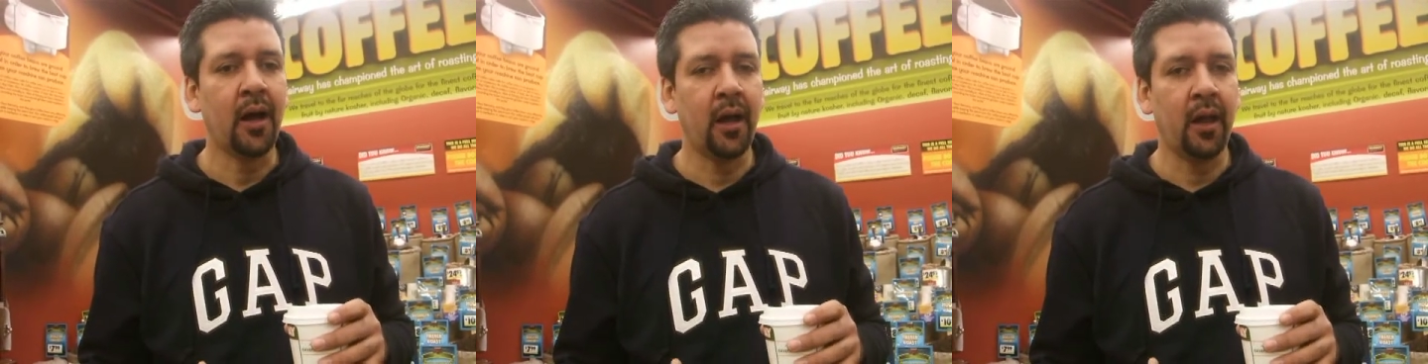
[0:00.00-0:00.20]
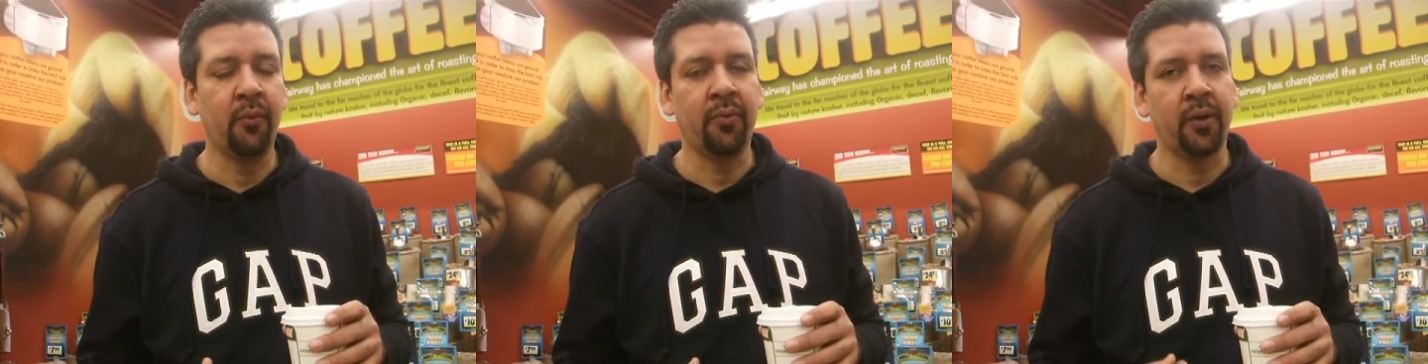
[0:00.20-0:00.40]

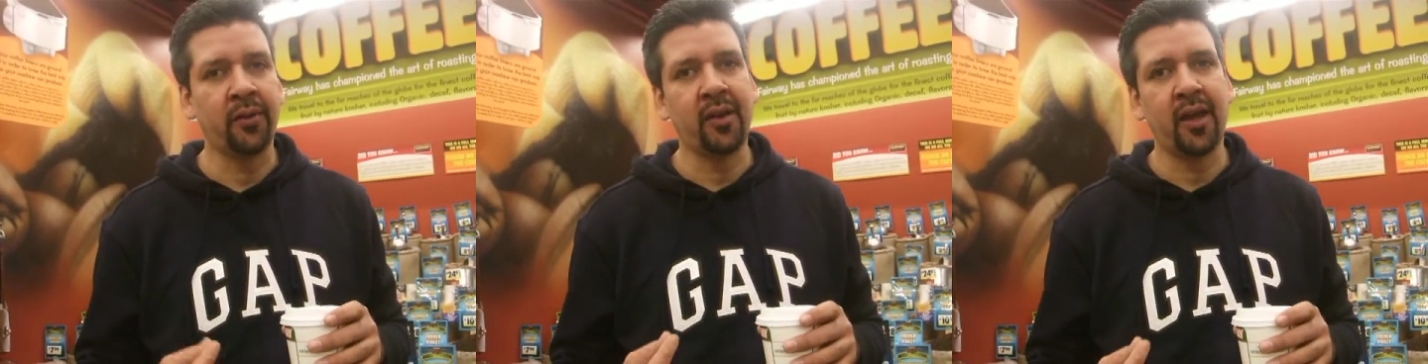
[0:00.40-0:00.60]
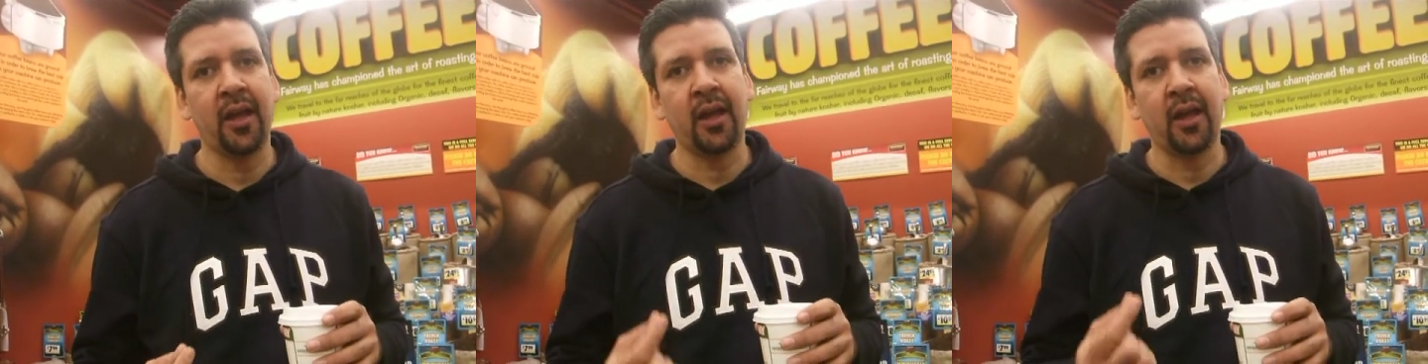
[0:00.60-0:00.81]
If we
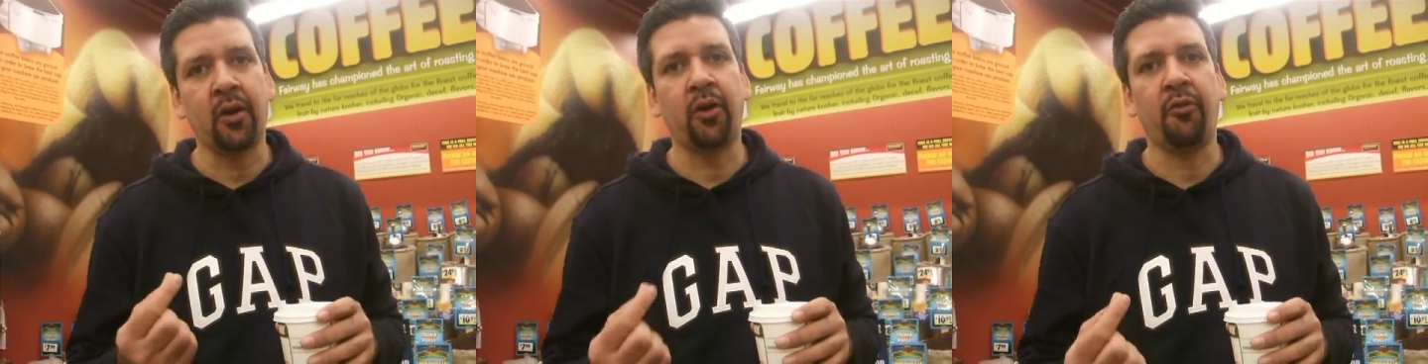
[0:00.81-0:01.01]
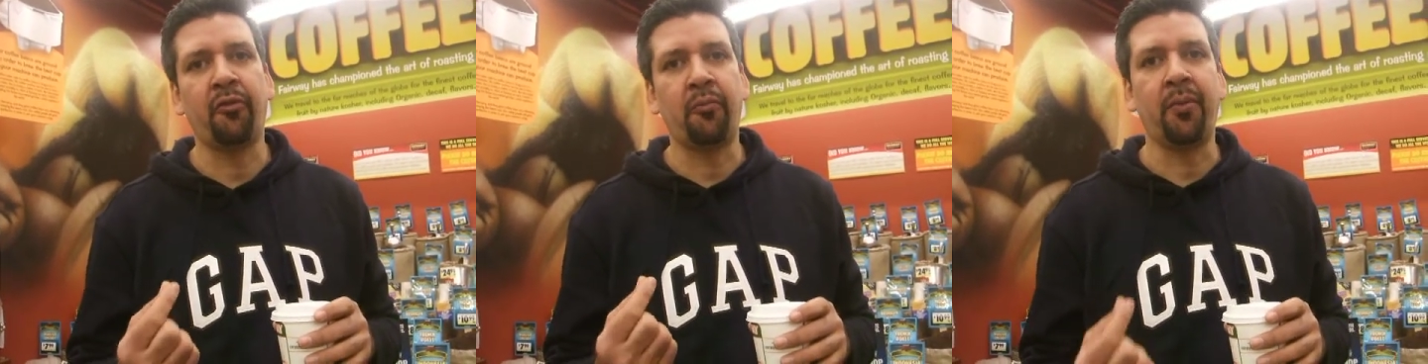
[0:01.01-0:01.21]
take a
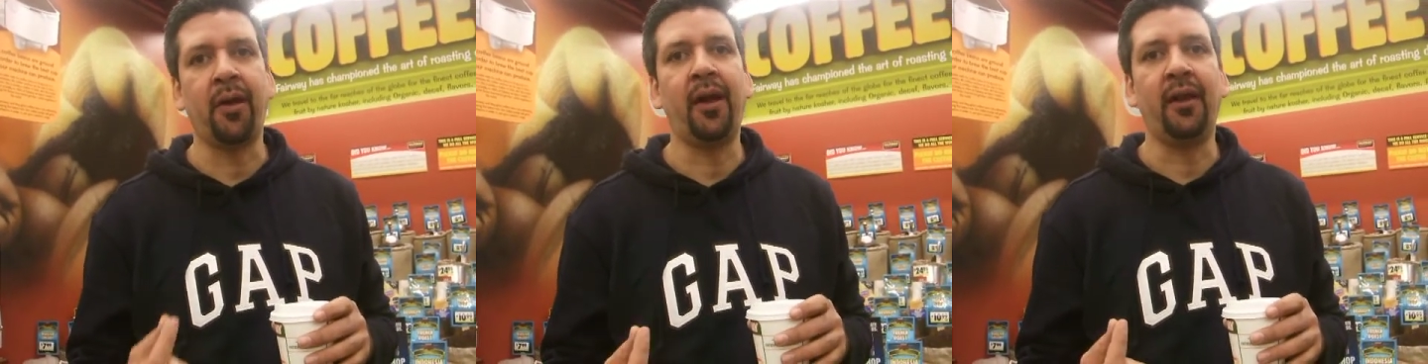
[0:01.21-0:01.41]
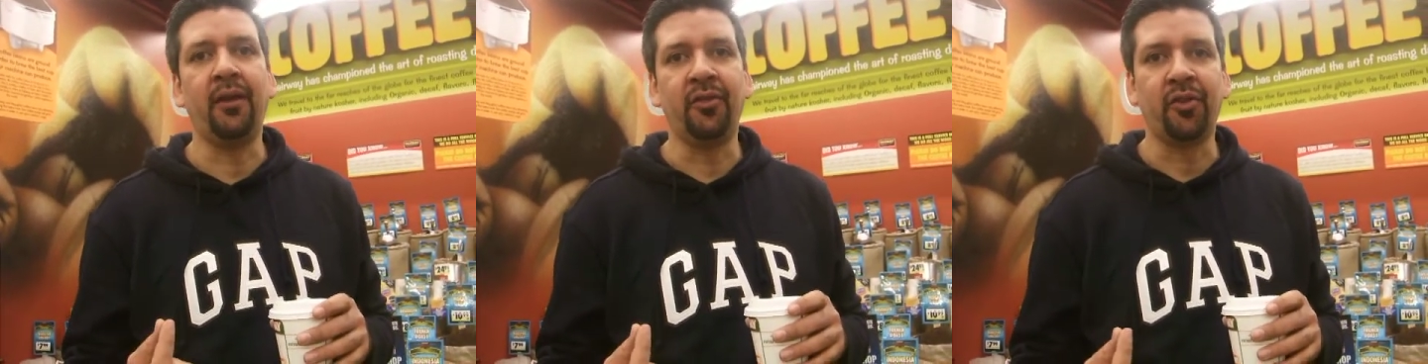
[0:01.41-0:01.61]
coffee
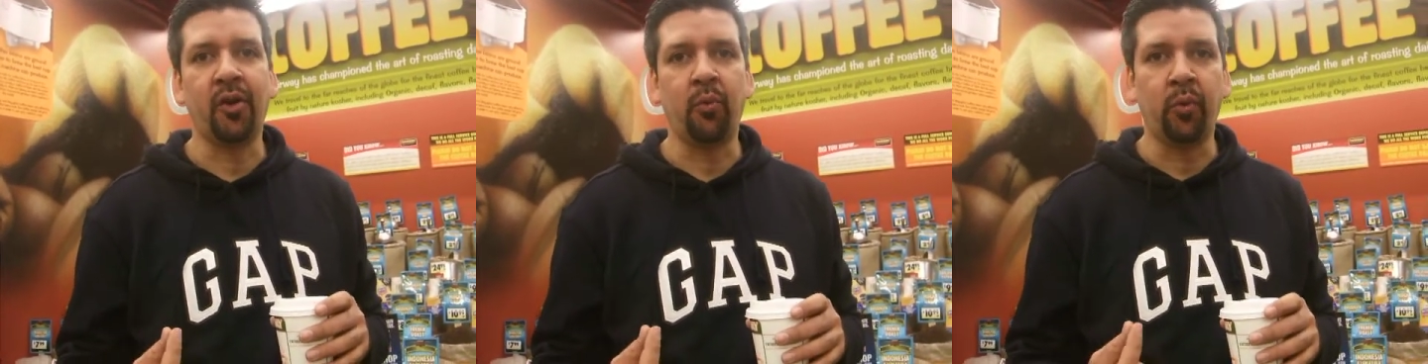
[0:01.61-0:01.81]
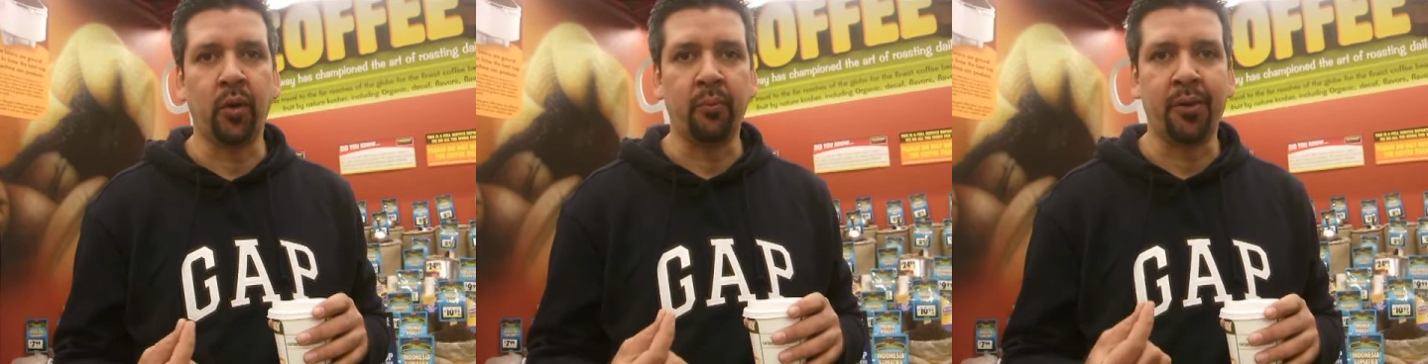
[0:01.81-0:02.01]
bean
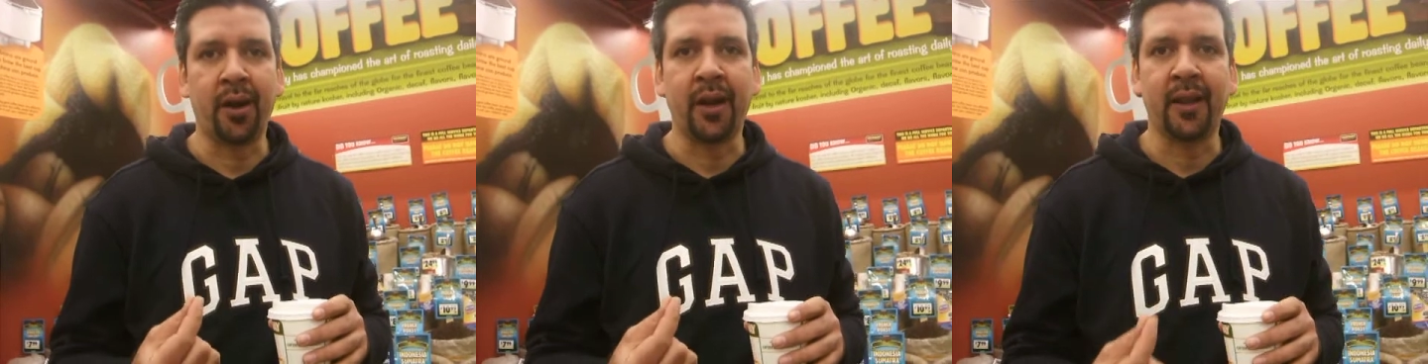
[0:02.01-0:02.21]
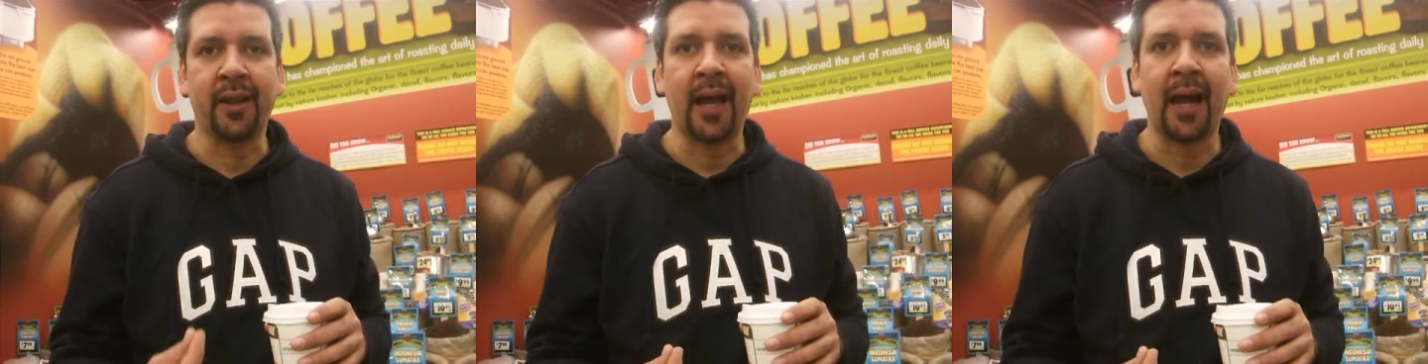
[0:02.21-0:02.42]
and we
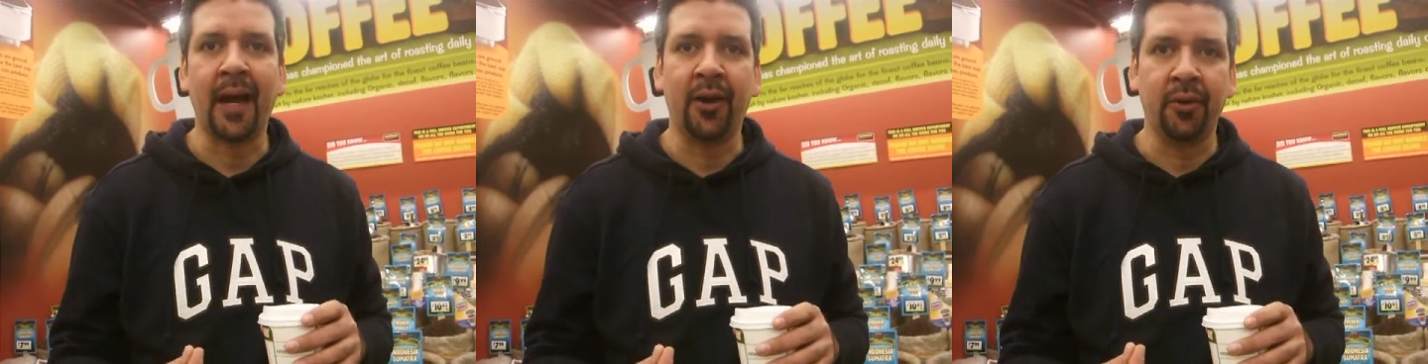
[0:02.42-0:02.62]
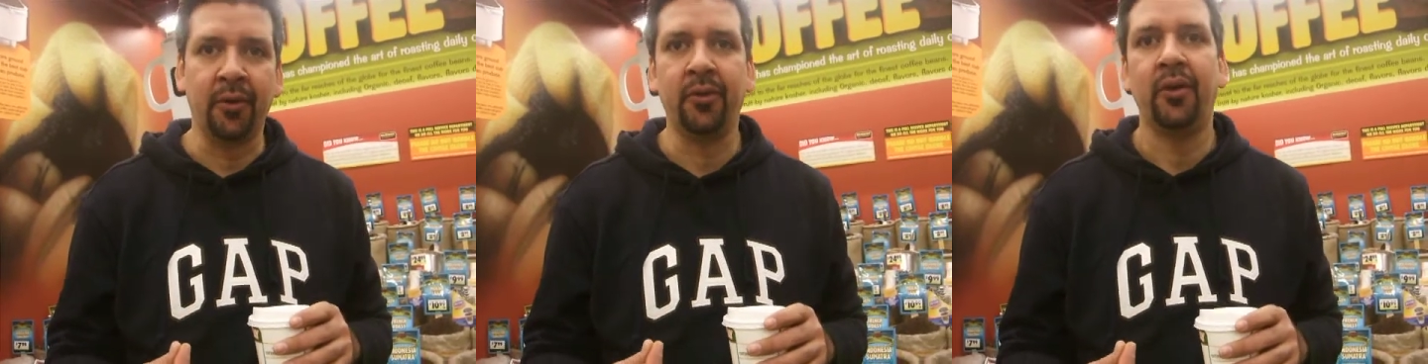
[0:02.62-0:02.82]
break it
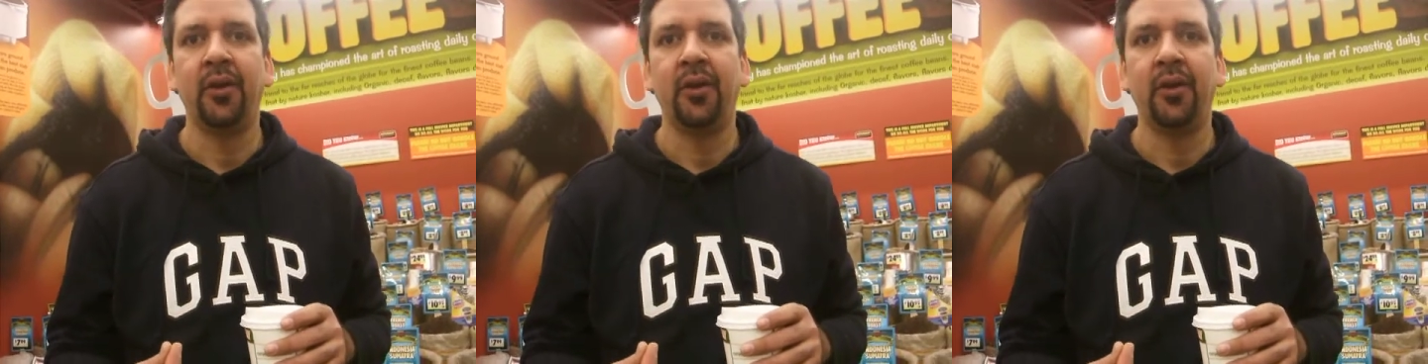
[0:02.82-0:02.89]
down,